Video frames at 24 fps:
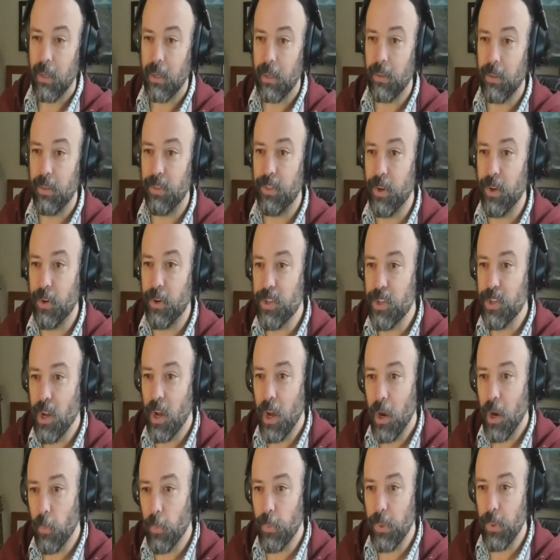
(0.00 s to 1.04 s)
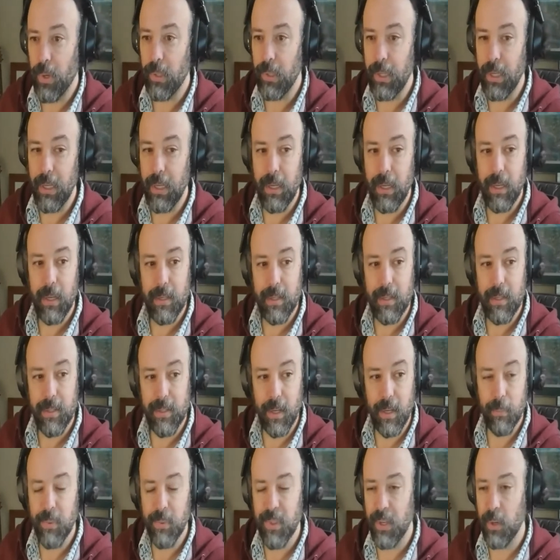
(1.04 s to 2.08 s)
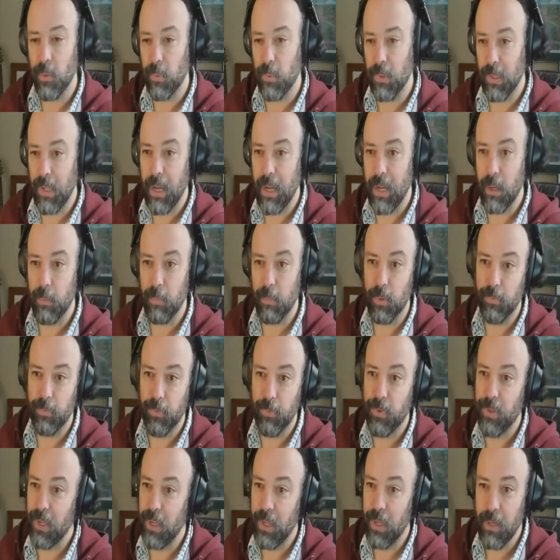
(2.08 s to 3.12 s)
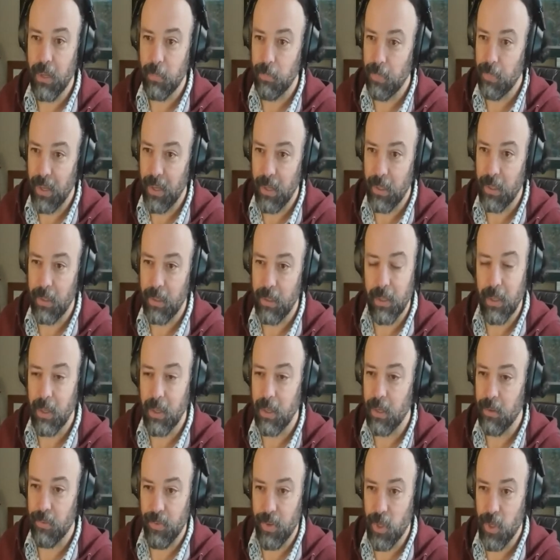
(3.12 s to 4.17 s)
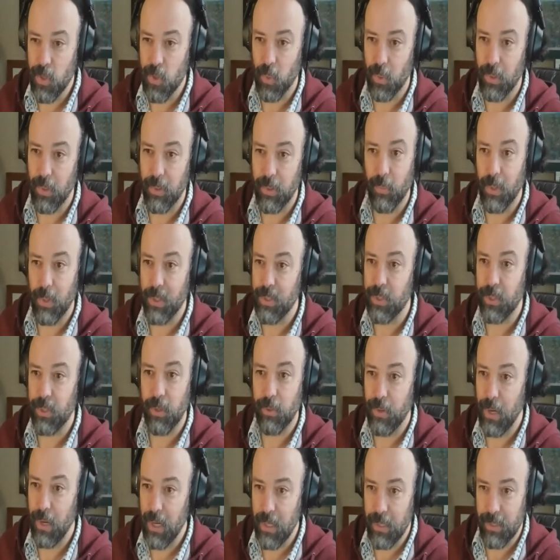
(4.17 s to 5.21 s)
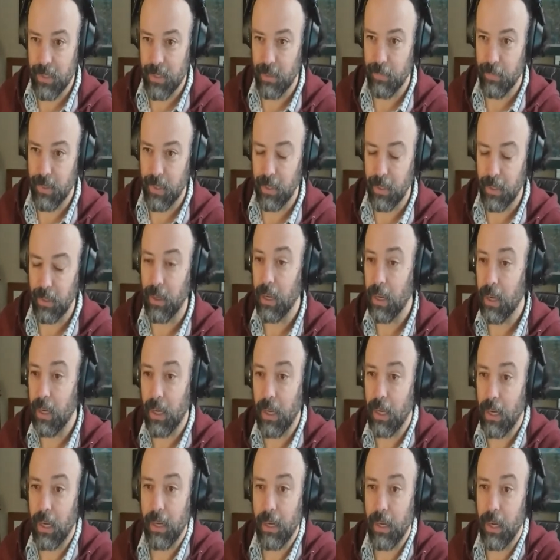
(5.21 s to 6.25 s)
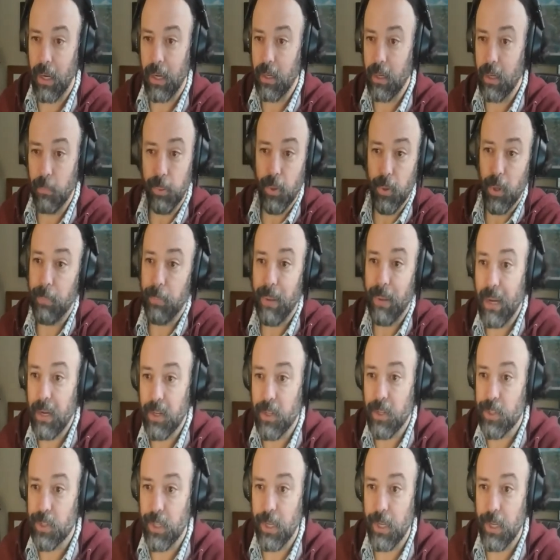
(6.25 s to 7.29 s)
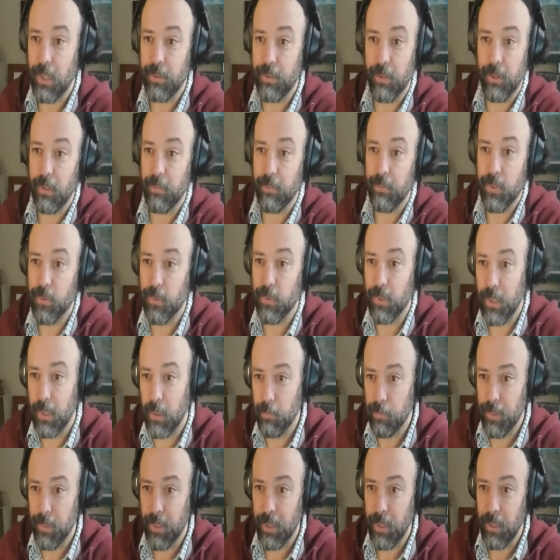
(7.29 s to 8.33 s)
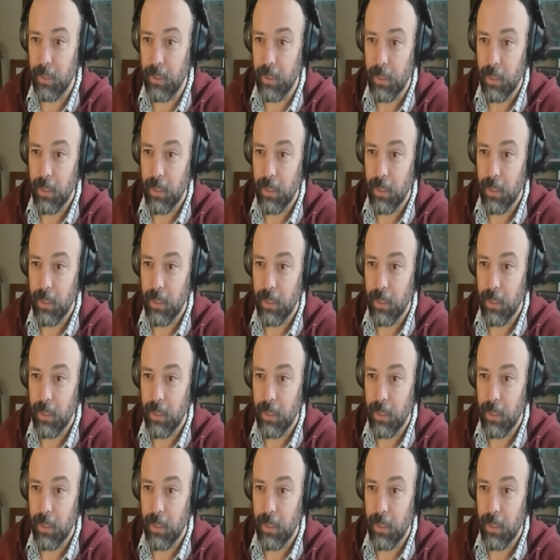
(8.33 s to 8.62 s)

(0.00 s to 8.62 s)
there's not really something reliable for the independent, the individual that wants to create something. I can put a package together and give it to a company,